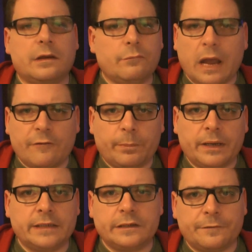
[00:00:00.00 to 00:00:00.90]
we have
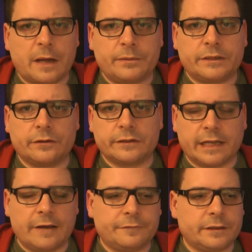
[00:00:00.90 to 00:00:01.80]
plenty of episodes
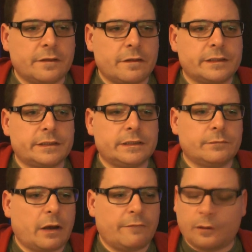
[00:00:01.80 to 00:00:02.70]
left in this
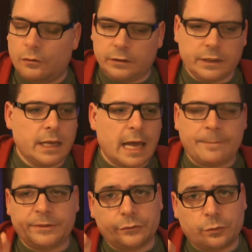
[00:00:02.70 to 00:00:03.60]
season. We have only
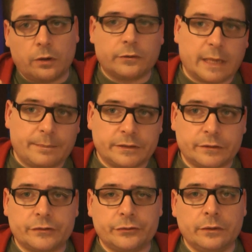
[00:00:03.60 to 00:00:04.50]
episode 1 and
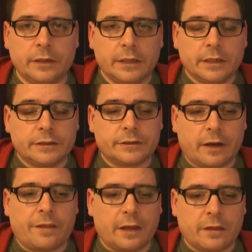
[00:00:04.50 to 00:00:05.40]
episode 2, so
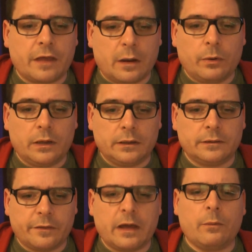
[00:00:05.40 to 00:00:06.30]
I think they
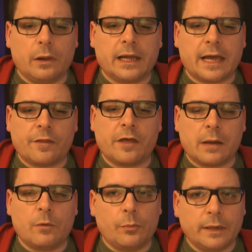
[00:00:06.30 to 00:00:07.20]
will get
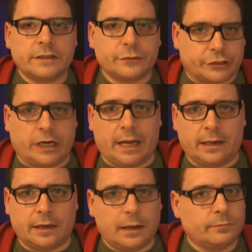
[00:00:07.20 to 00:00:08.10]
their moments to
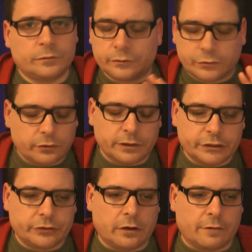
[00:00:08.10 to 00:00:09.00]
shine. I'm totally
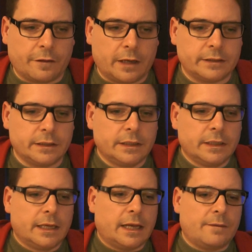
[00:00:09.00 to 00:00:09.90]
sure of that.
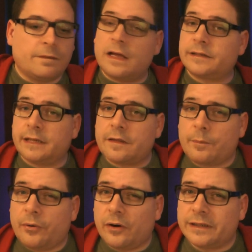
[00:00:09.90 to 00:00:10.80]
And there's another
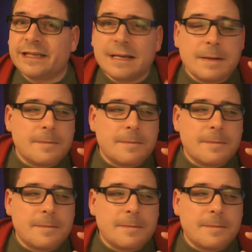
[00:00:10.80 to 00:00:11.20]
point,